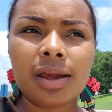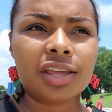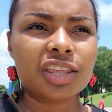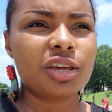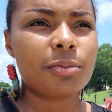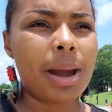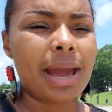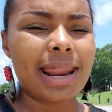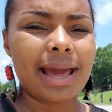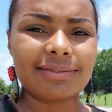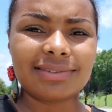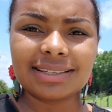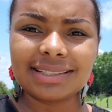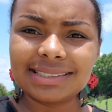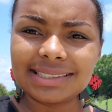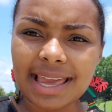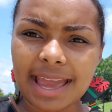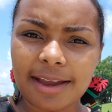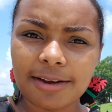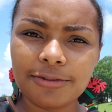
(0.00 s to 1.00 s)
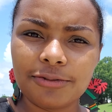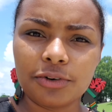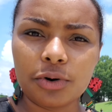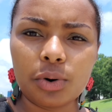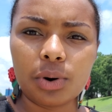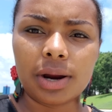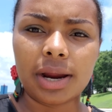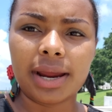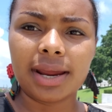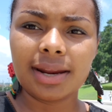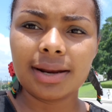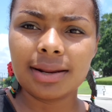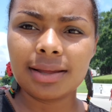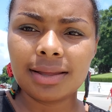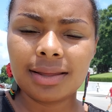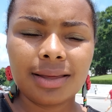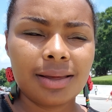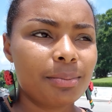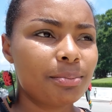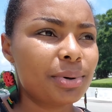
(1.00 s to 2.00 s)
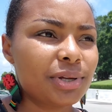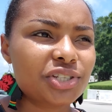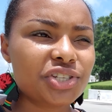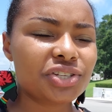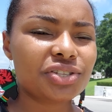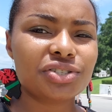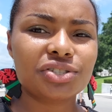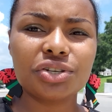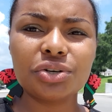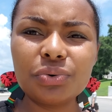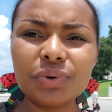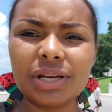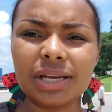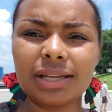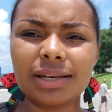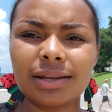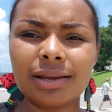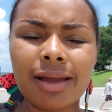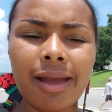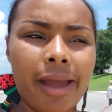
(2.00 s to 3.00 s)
You might have to save for it, sure. but just do it.